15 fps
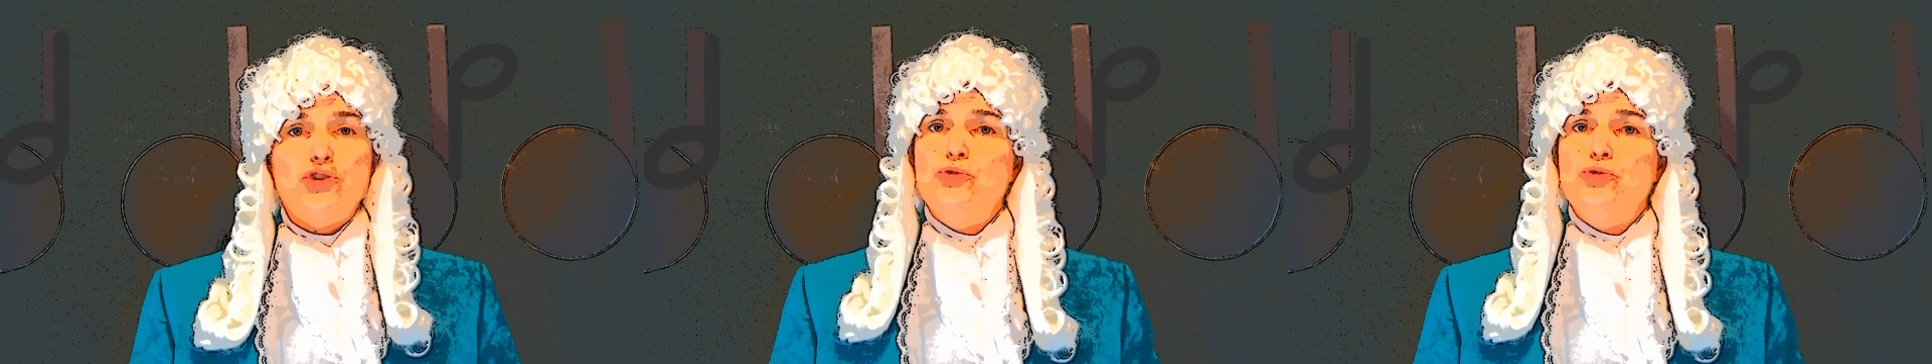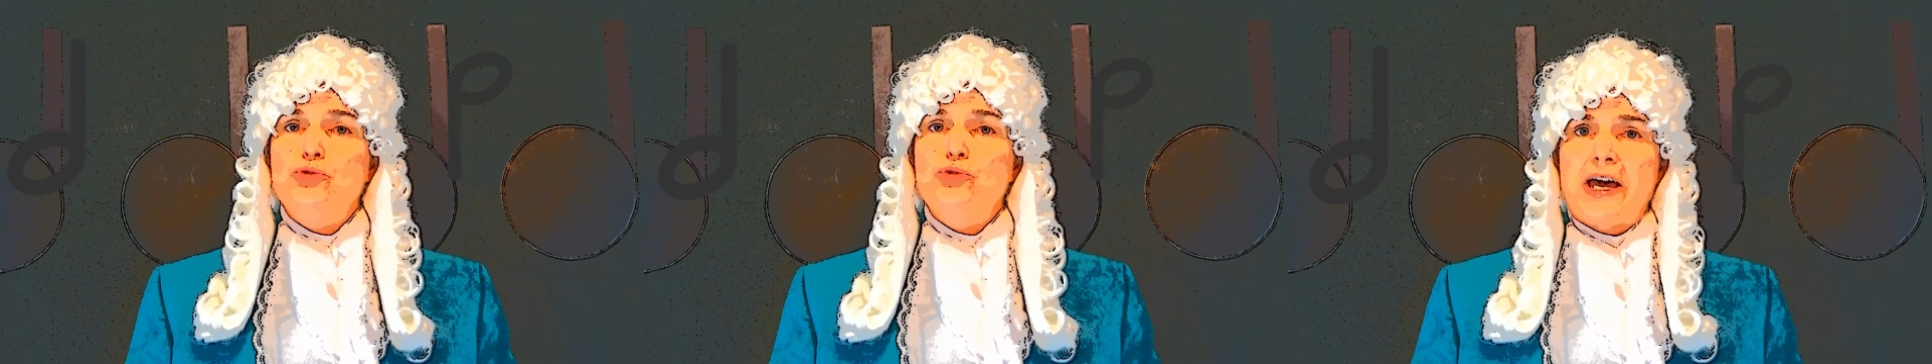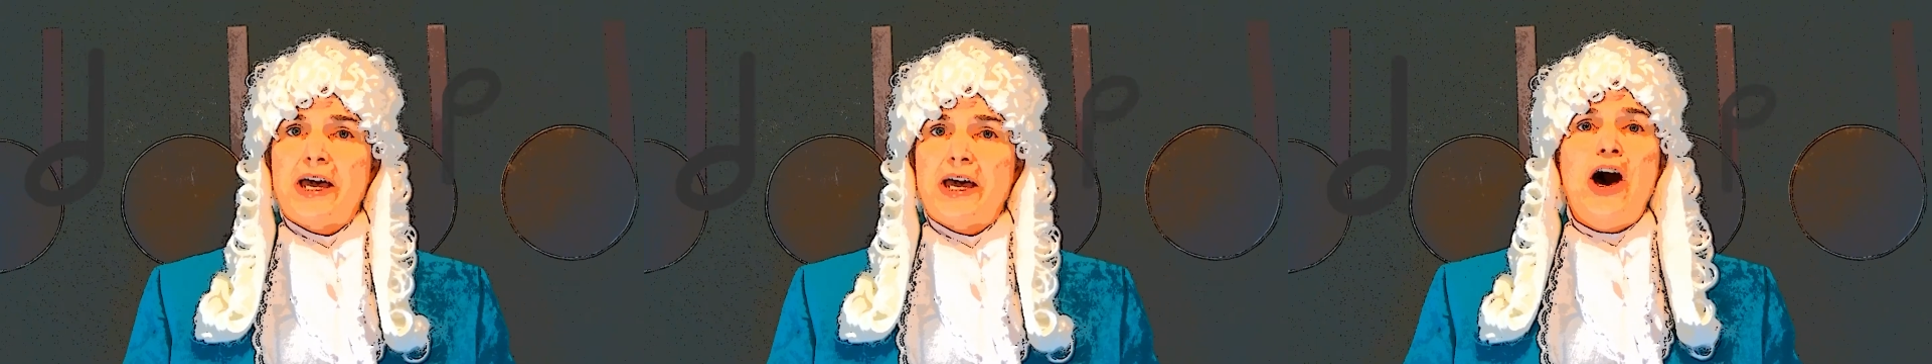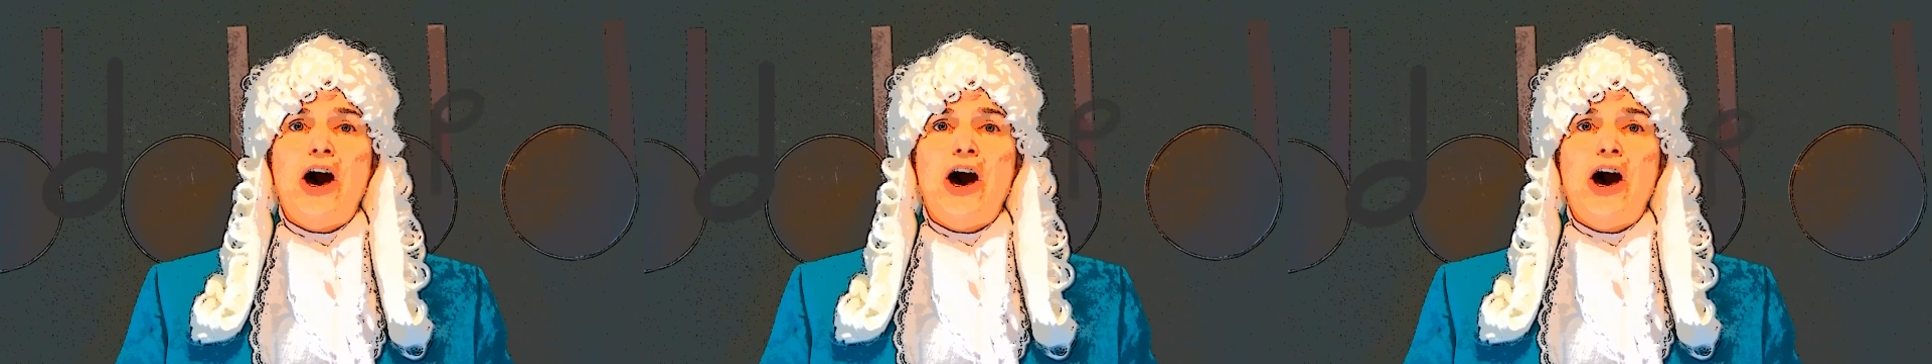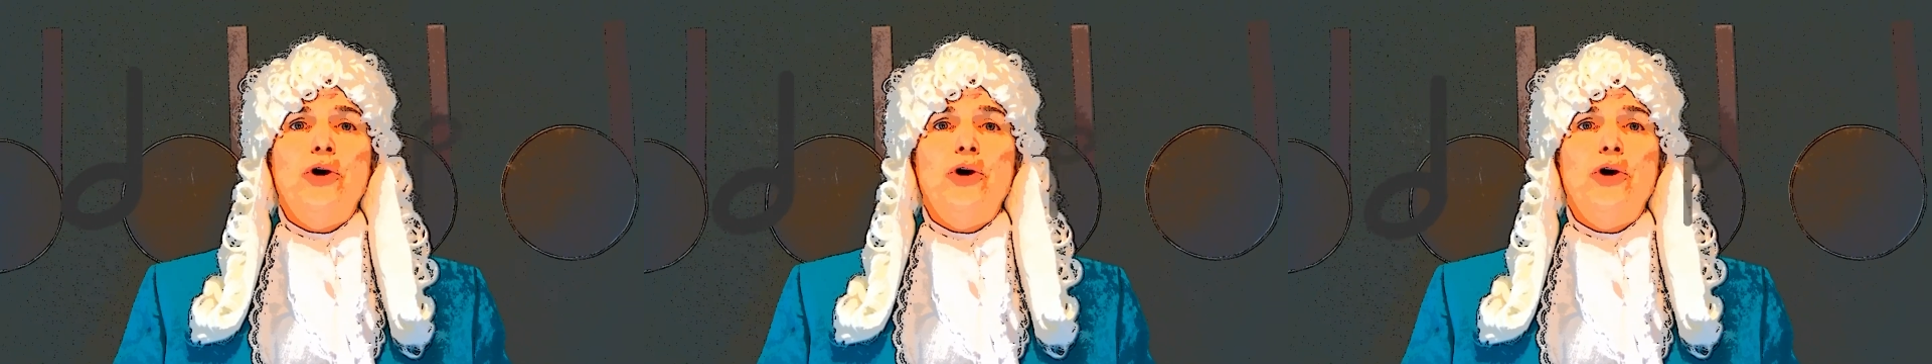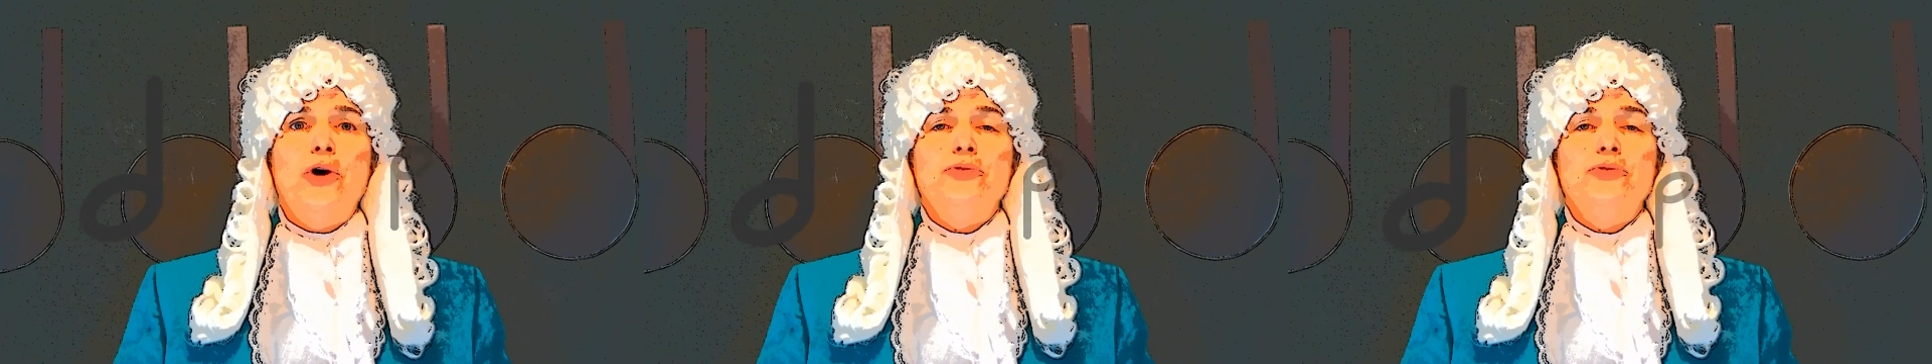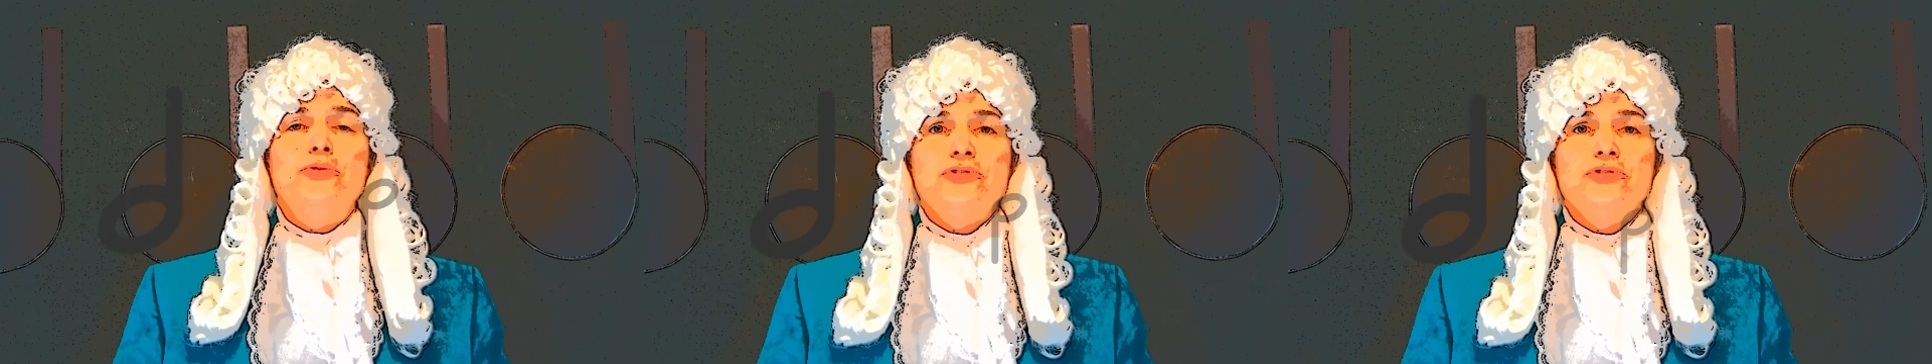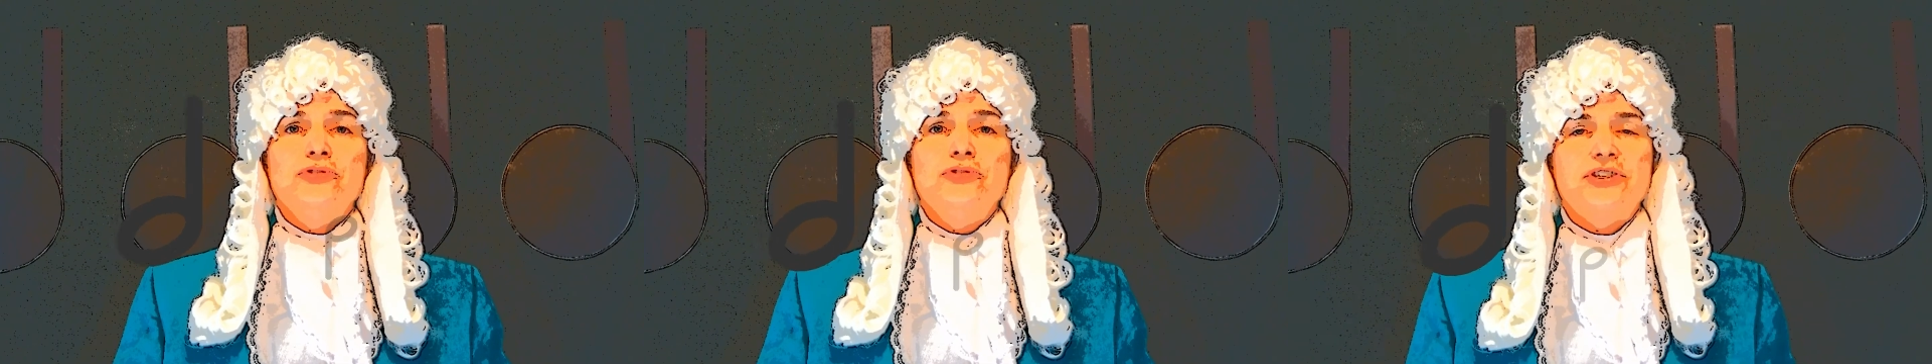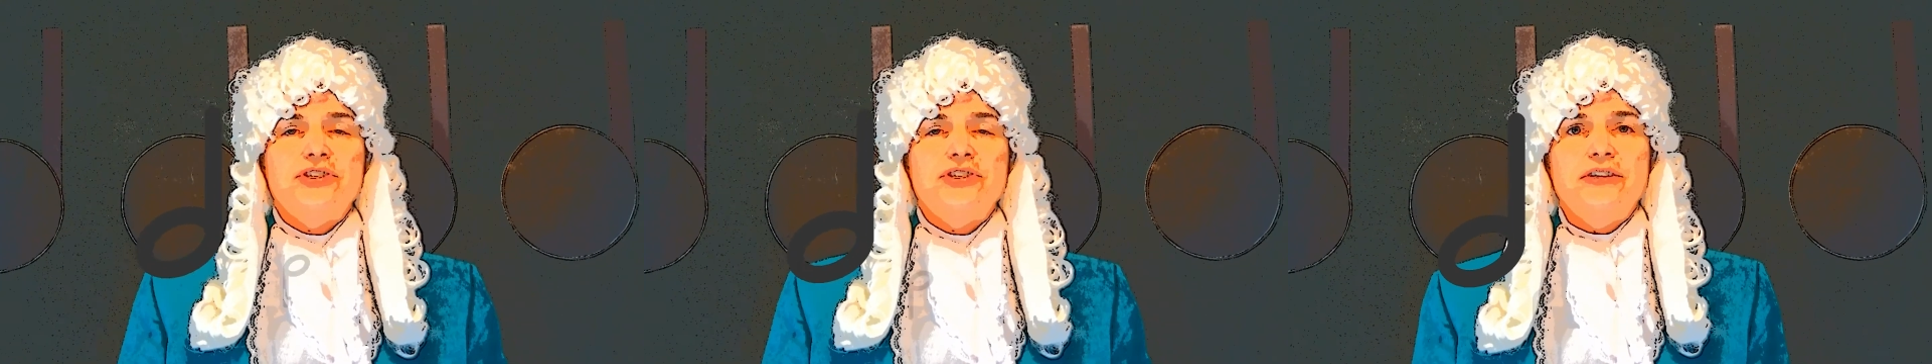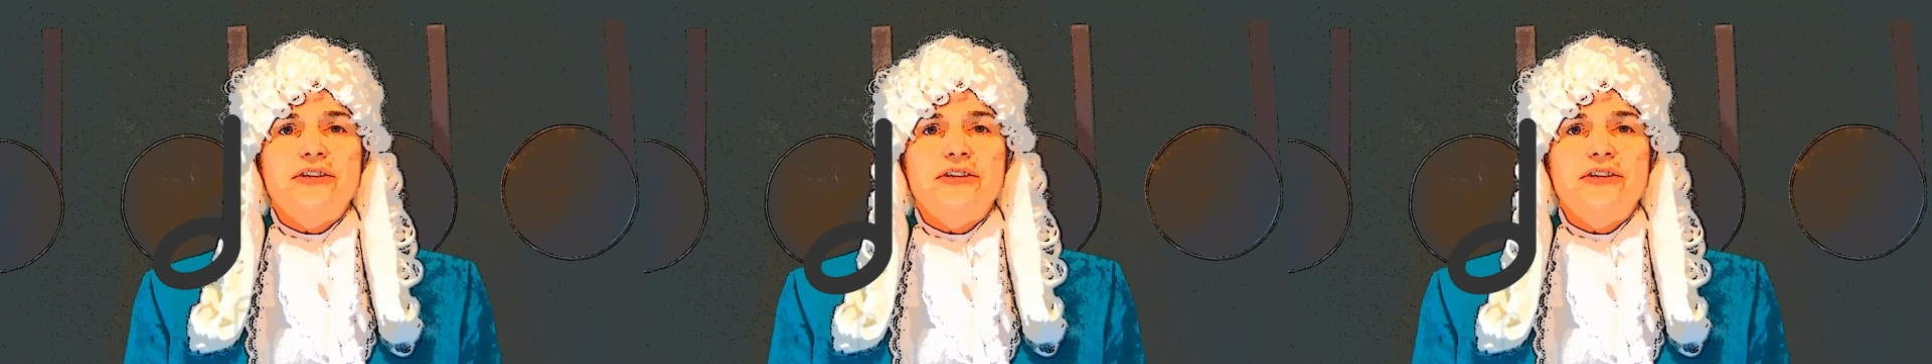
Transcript: two counts.